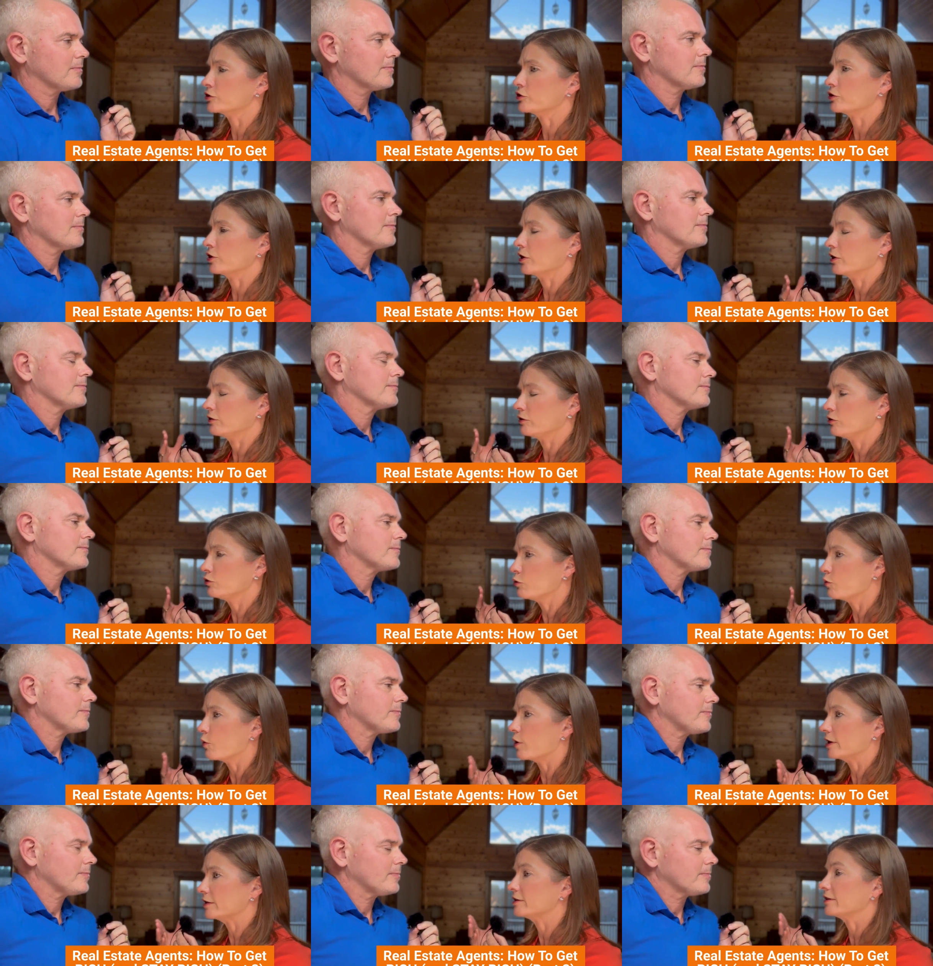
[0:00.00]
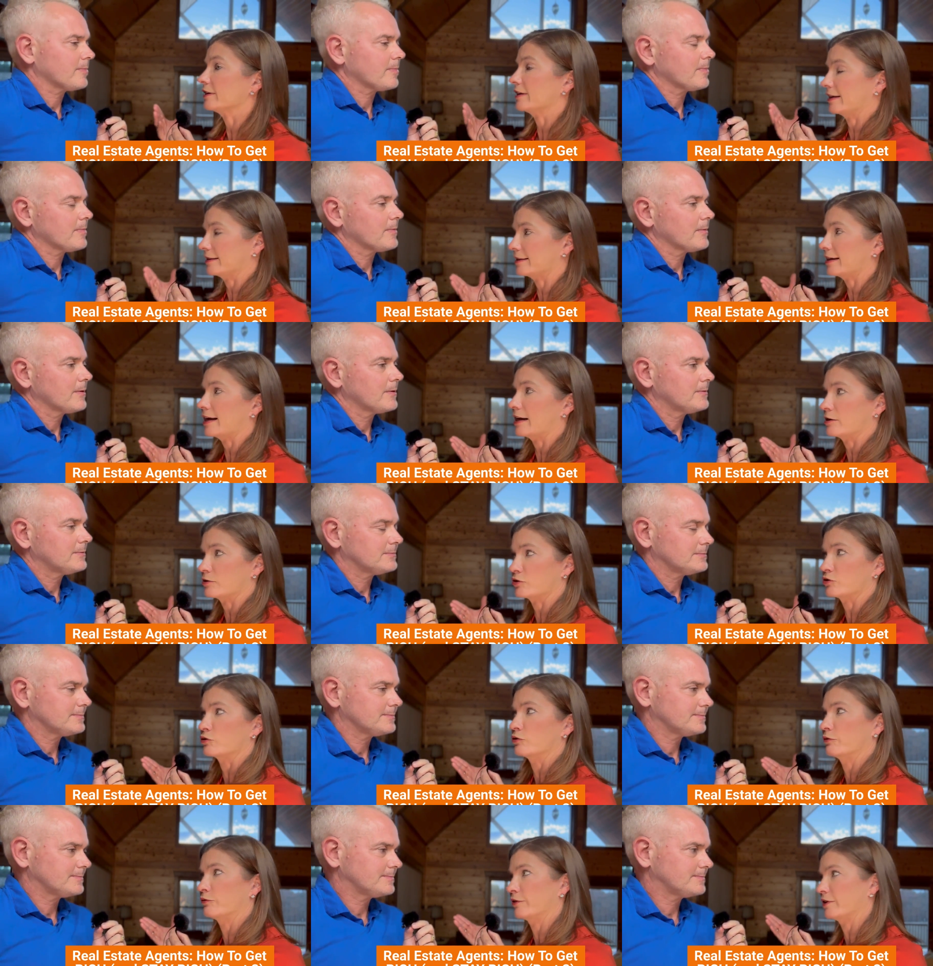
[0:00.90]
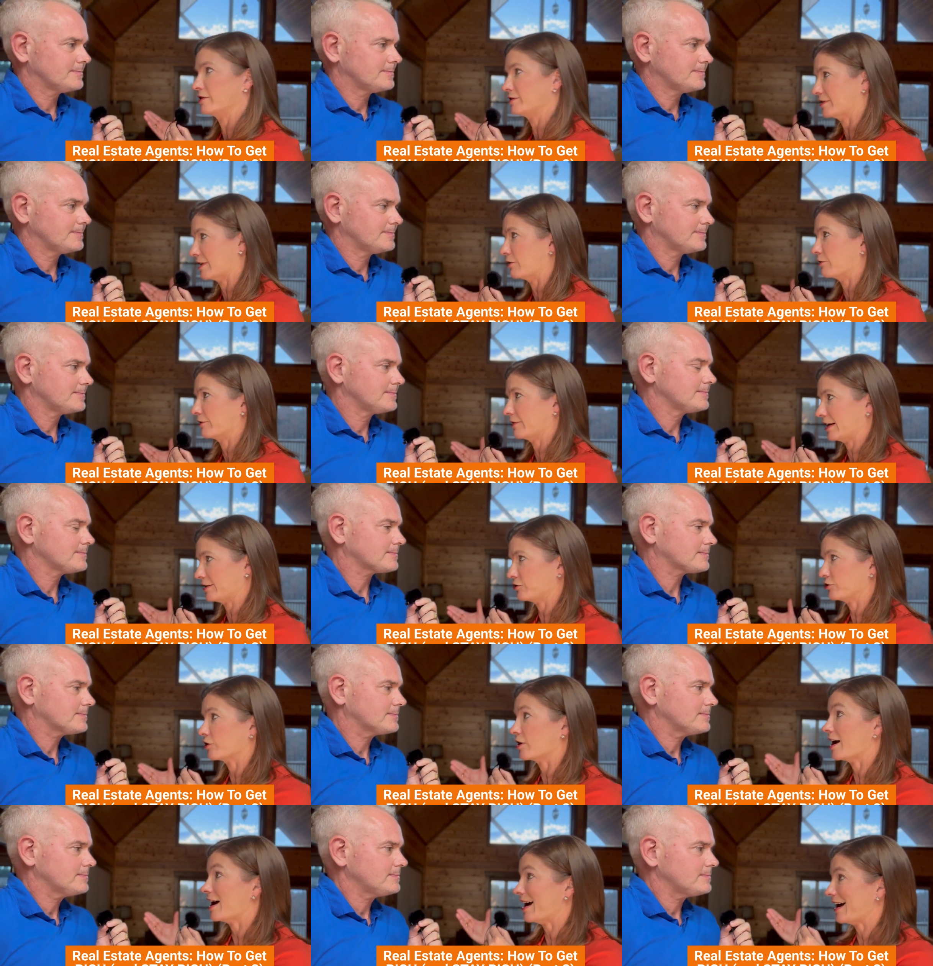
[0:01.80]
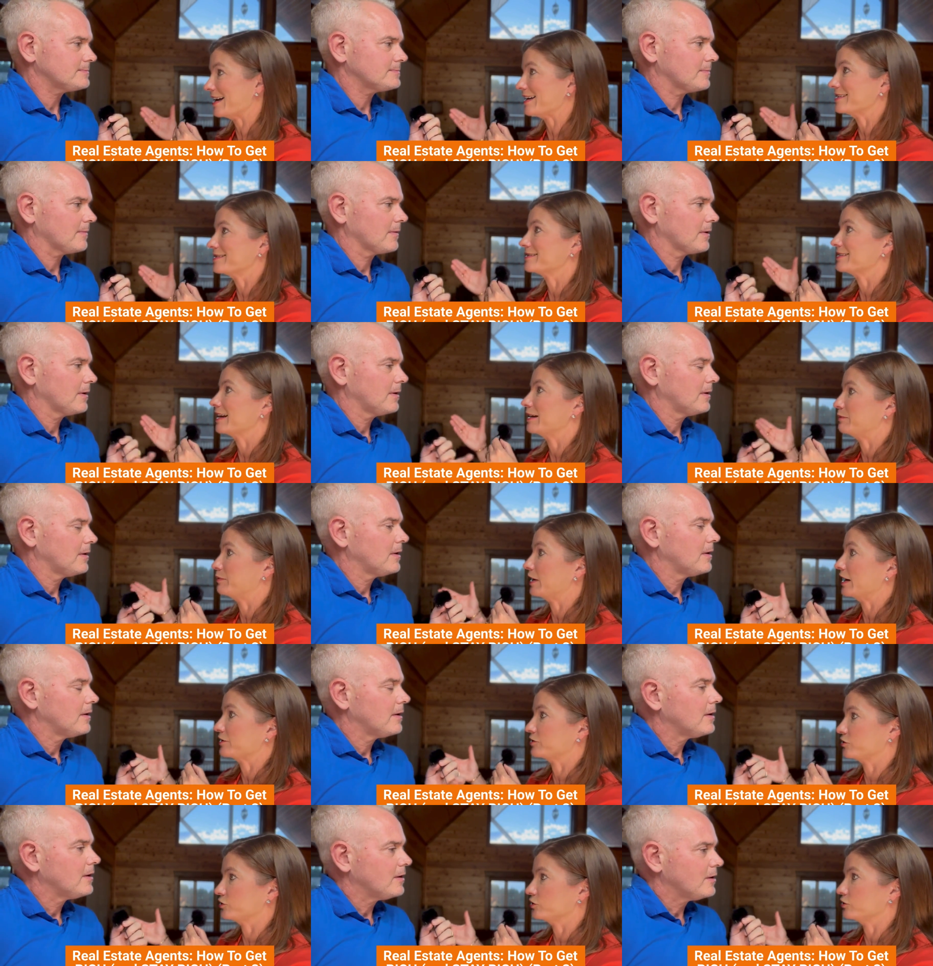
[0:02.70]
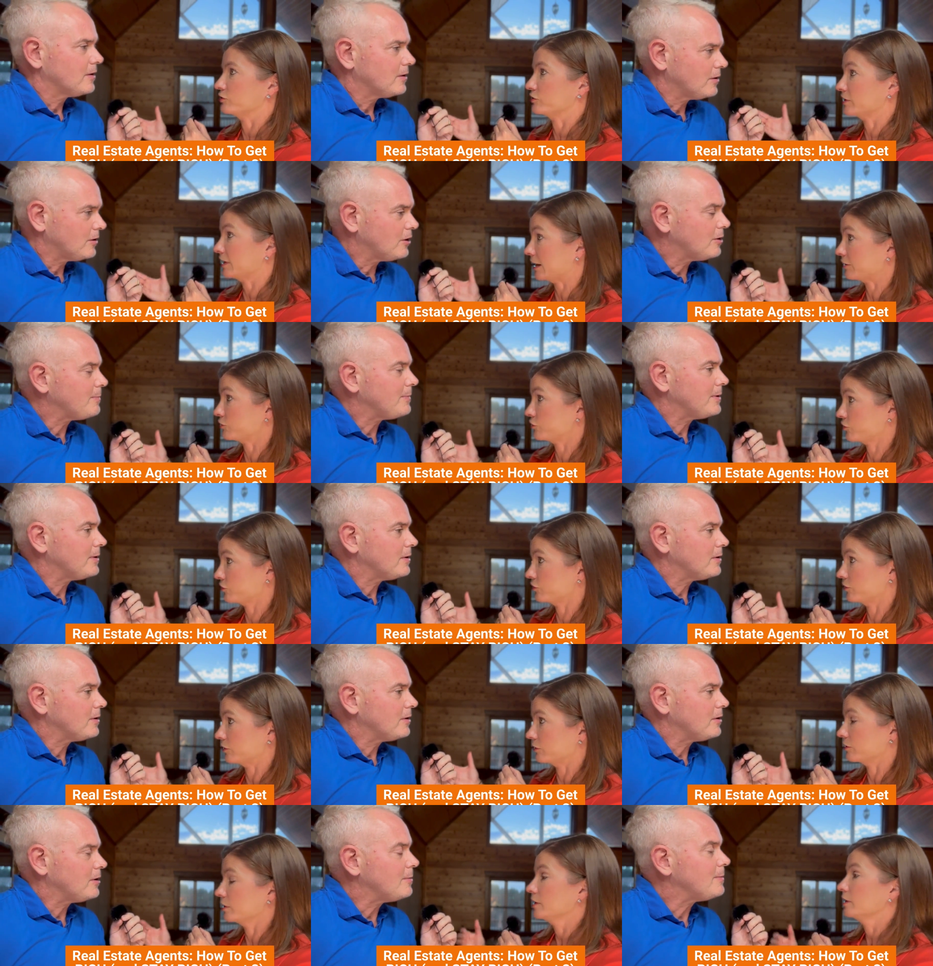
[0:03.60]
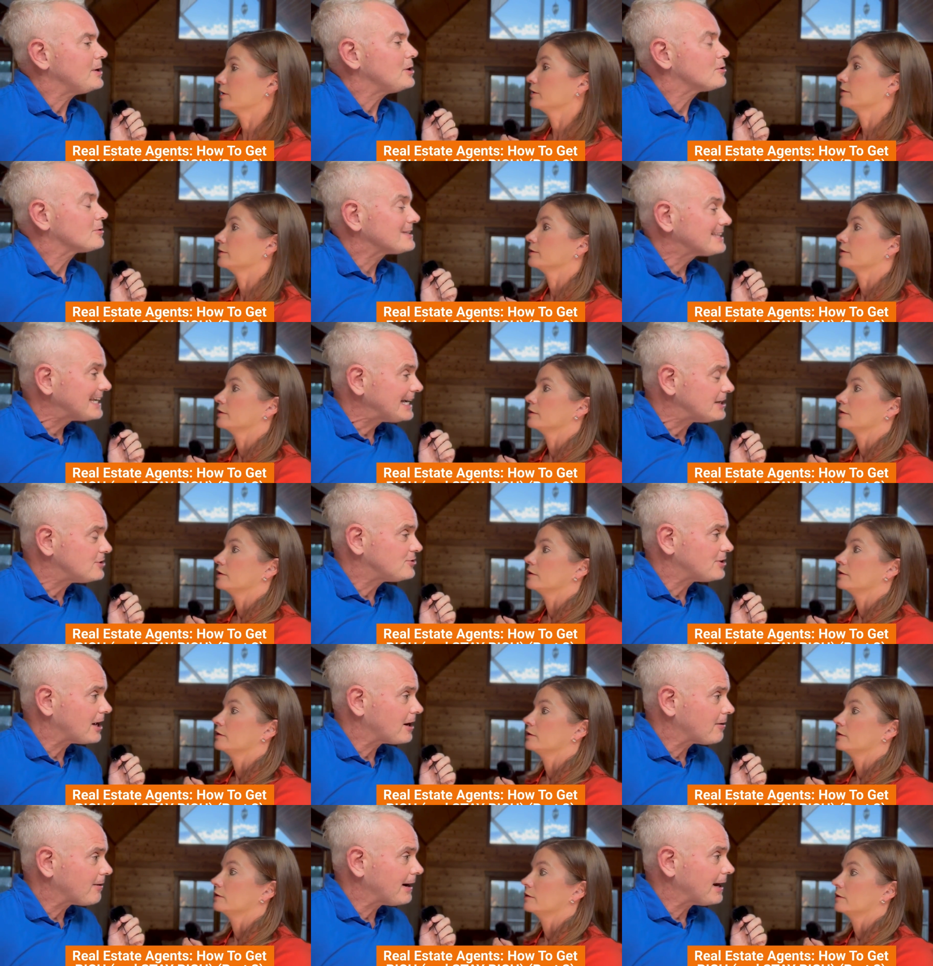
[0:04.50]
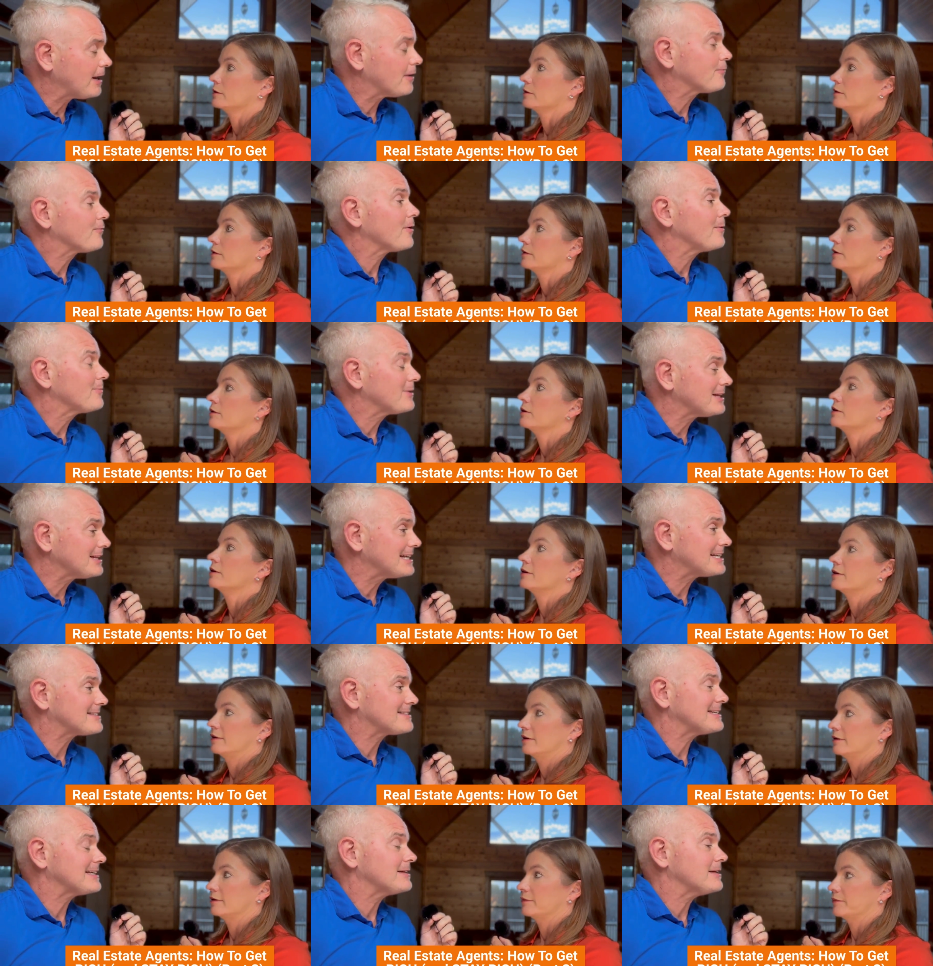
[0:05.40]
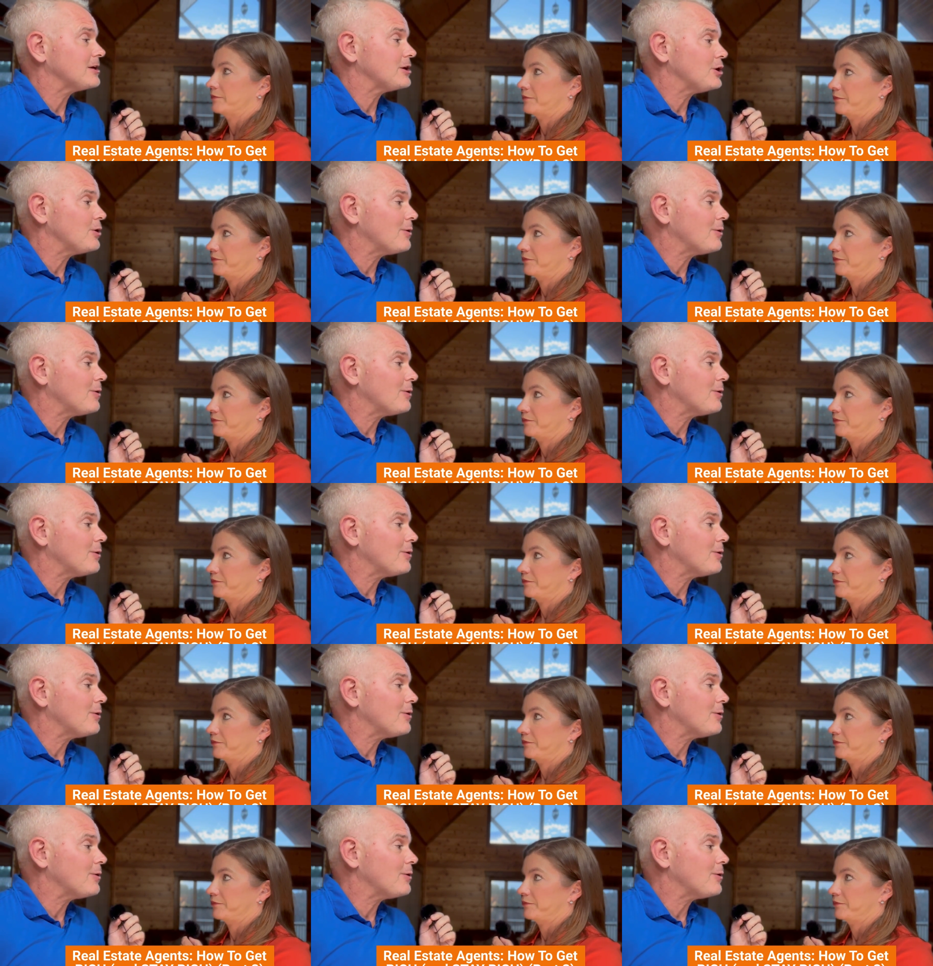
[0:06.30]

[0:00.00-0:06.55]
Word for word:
Speaker 1: And we've made it simple. If you're ready to learn more about EXP, you're not quite ready to join, you're looking for information, just text the letters